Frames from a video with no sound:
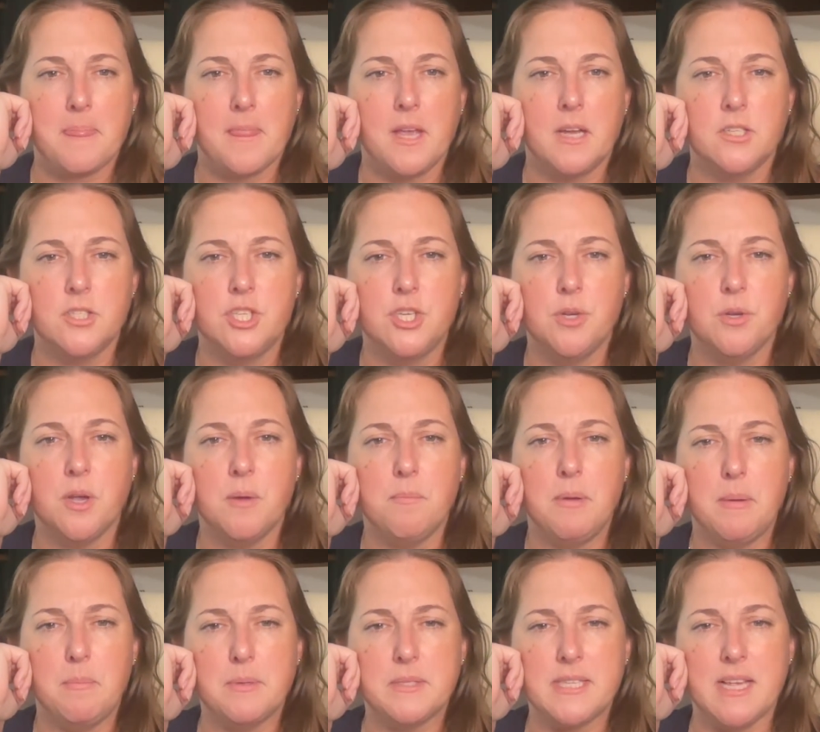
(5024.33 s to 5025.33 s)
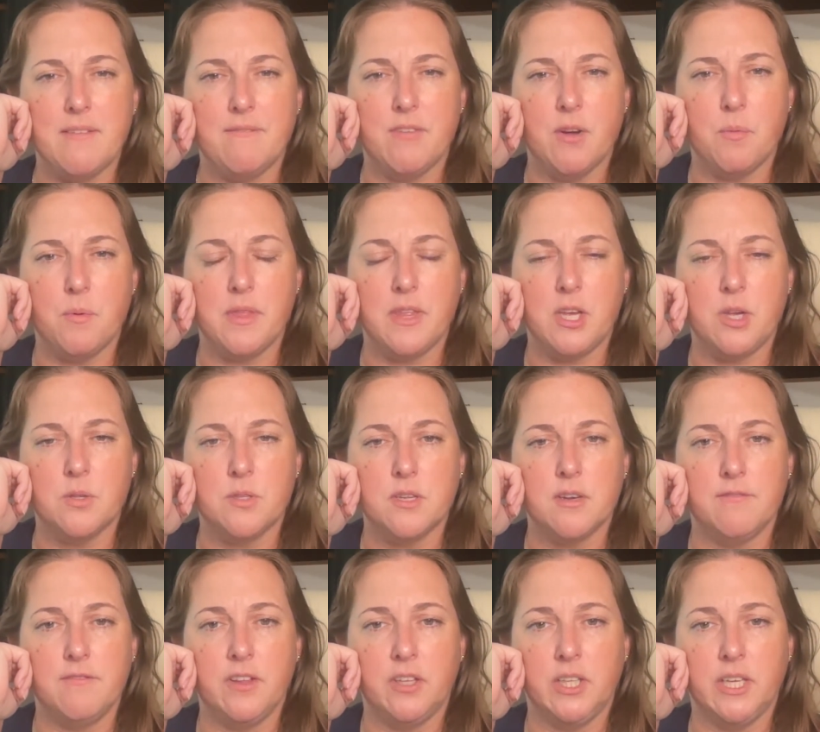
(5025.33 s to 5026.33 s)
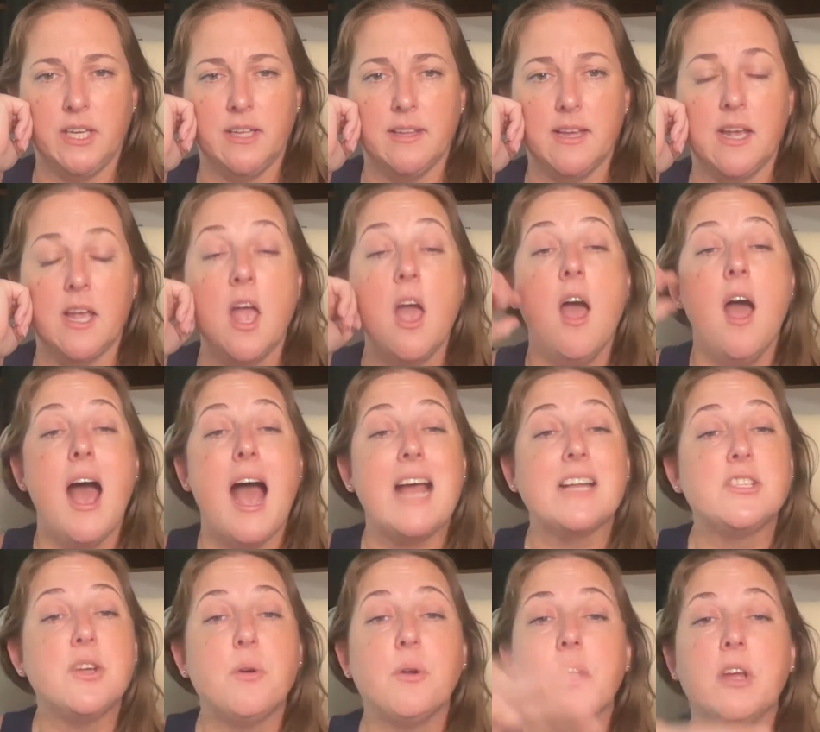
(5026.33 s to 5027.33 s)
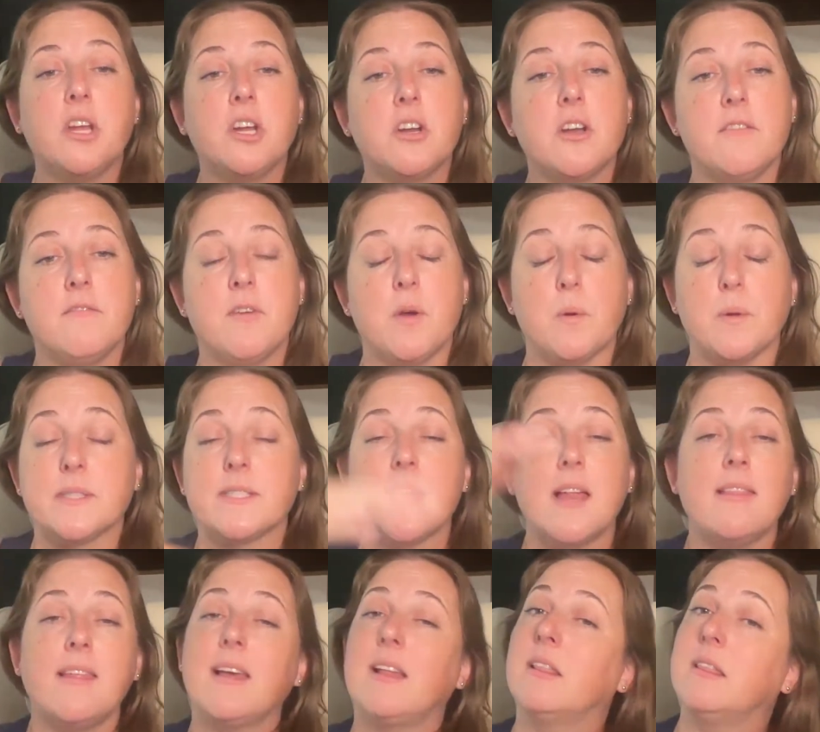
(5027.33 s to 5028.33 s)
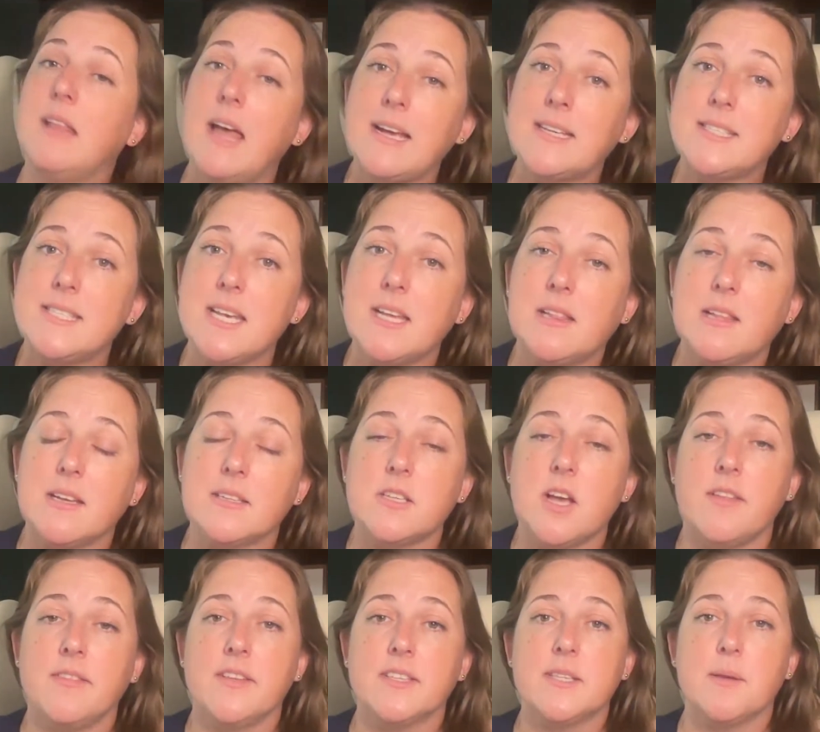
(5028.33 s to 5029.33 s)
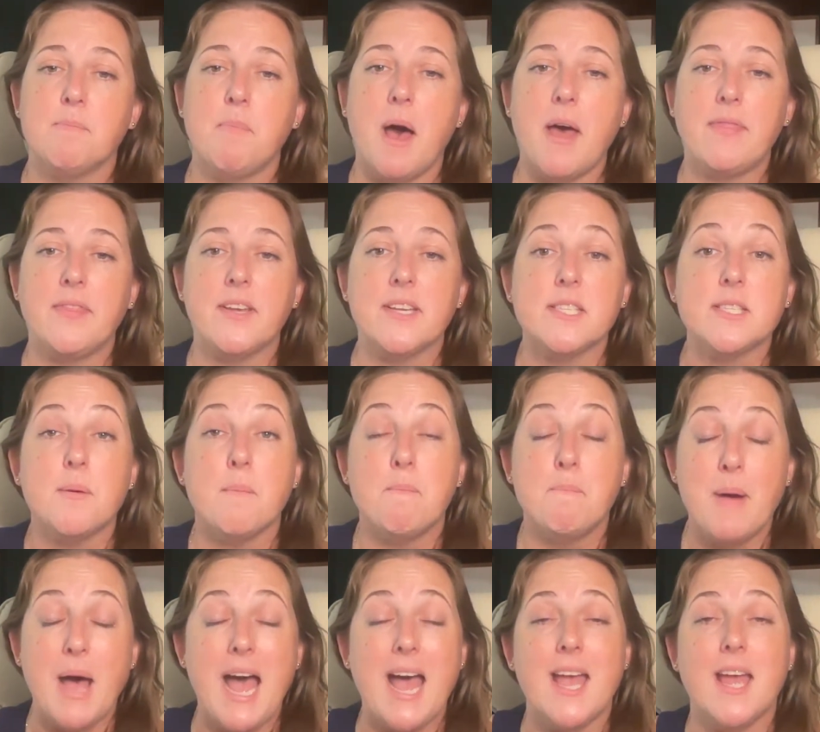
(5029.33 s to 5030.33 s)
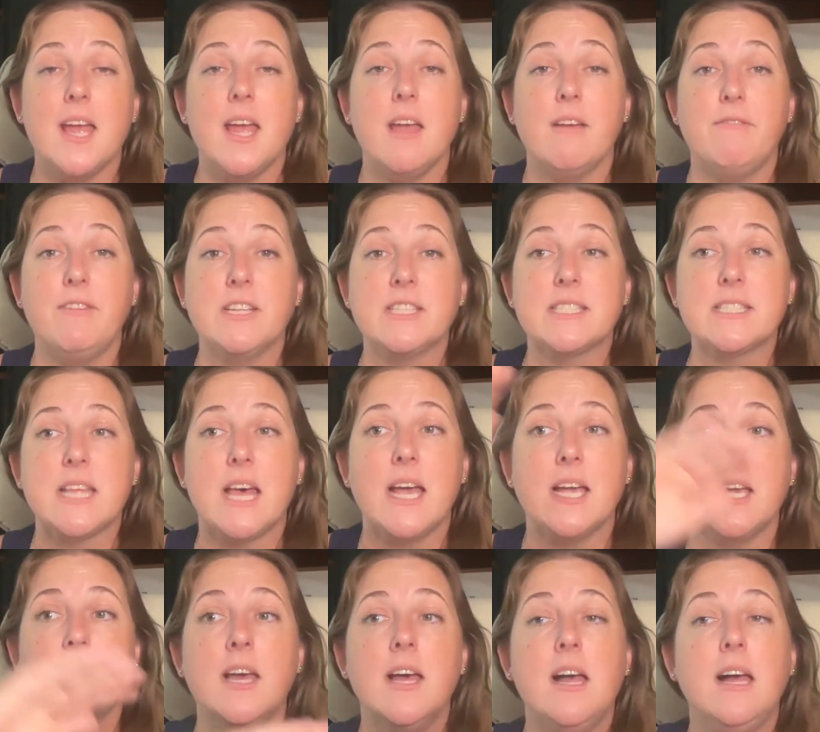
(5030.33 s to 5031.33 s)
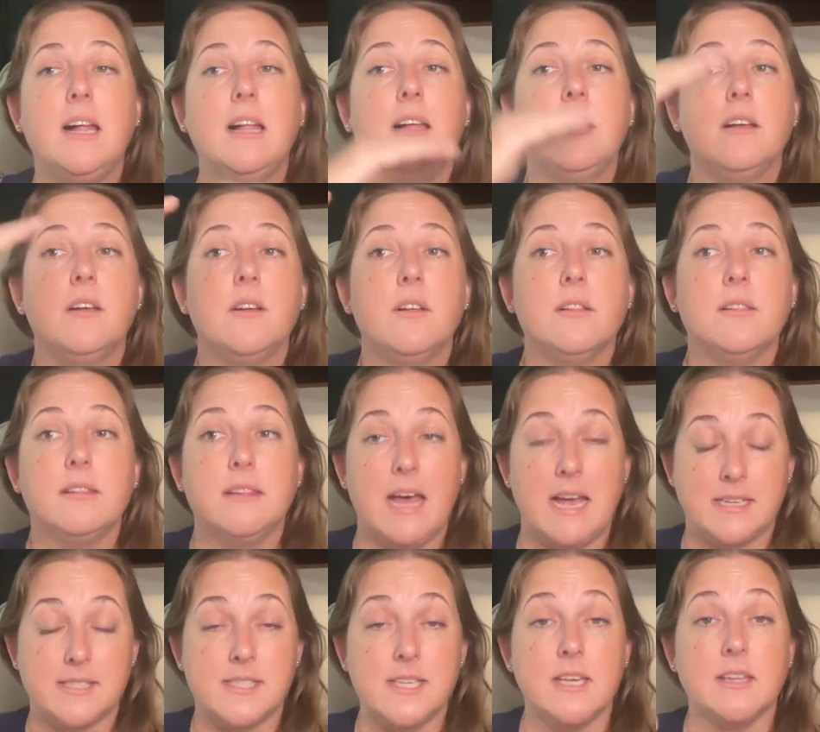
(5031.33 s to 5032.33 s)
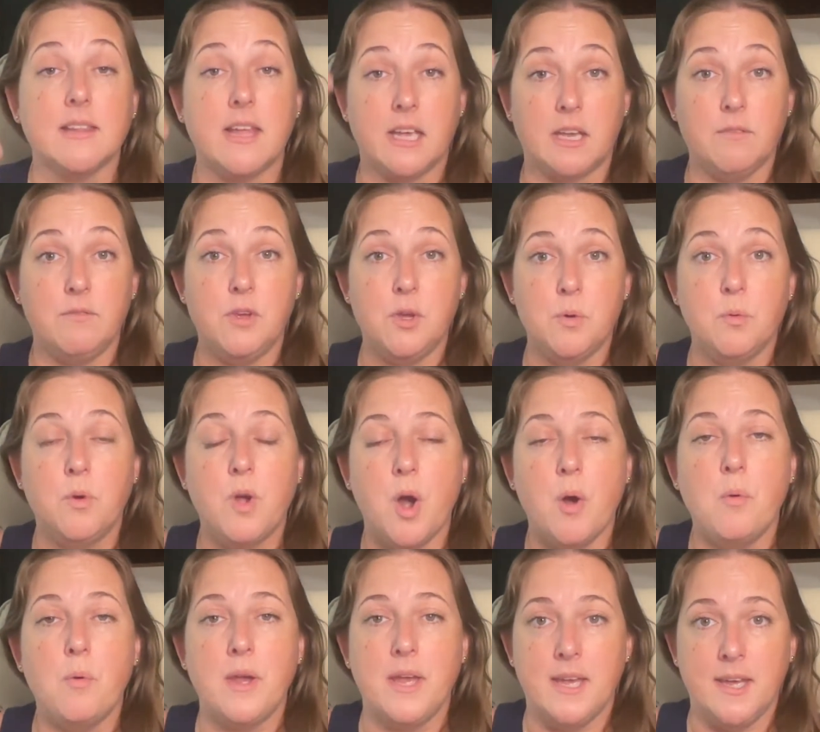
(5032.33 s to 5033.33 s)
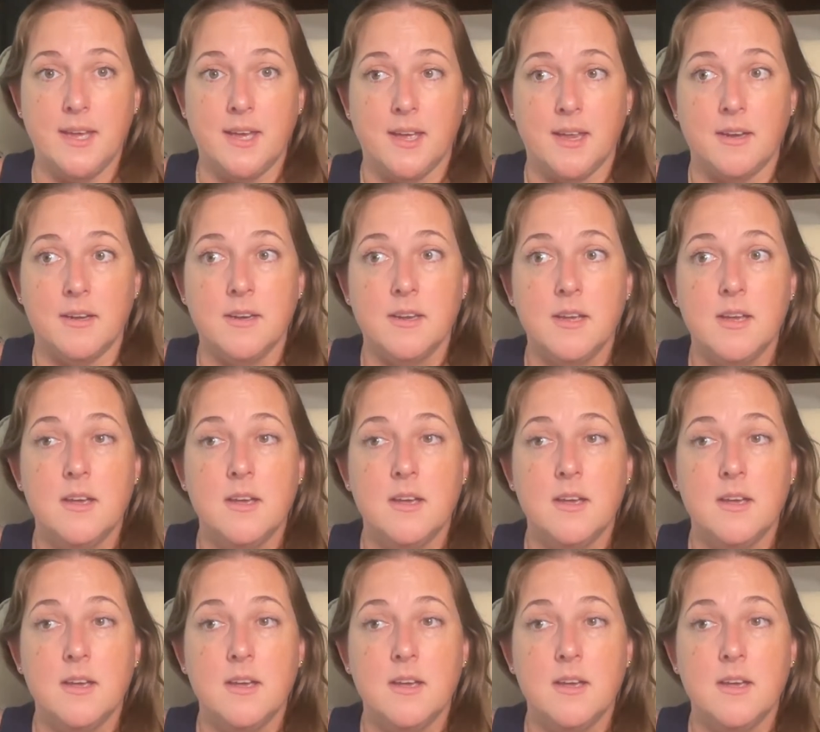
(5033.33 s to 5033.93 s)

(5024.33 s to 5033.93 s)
Do you get people's info when they use an affiliate link? I don't get your info. It's not like Lexi clicked on this and bought this. But if it's like Lexi, like if you go in,